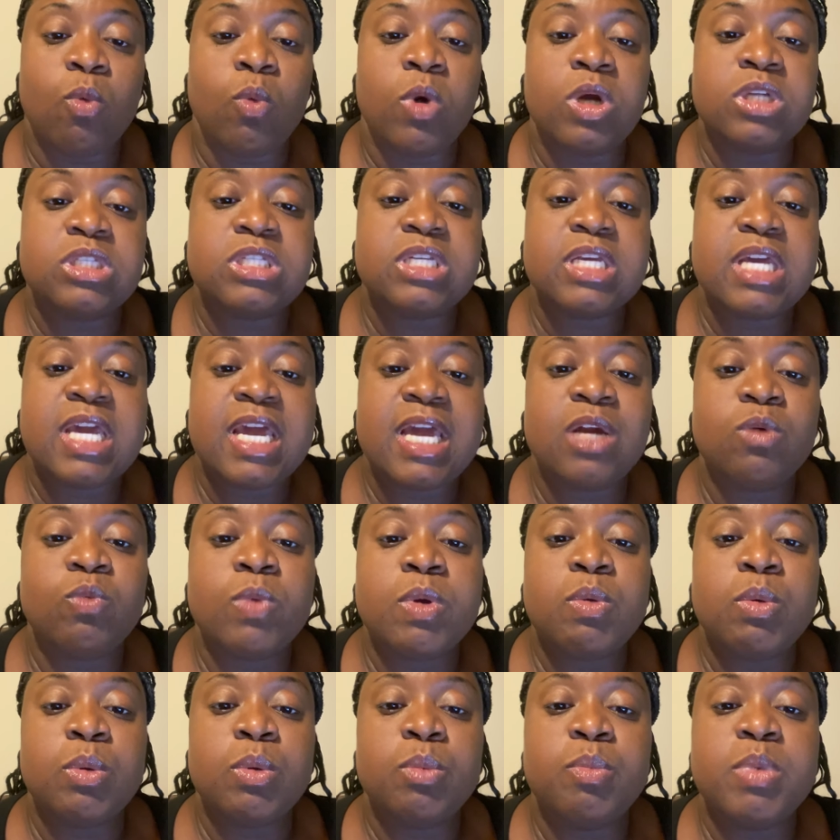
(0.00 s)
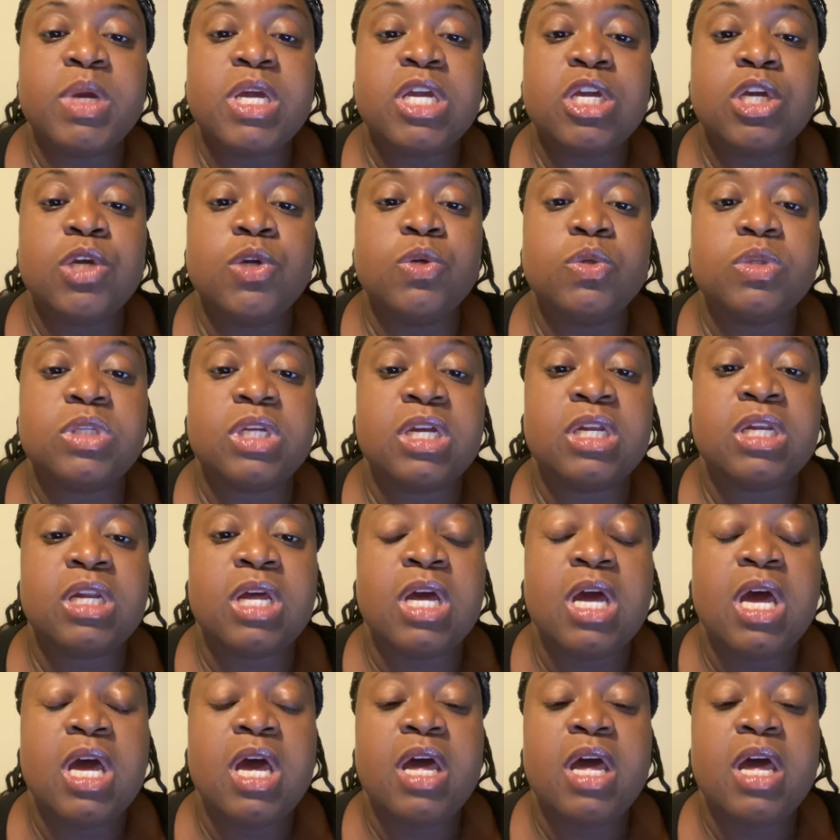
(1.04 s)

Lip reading: Once again, we will be using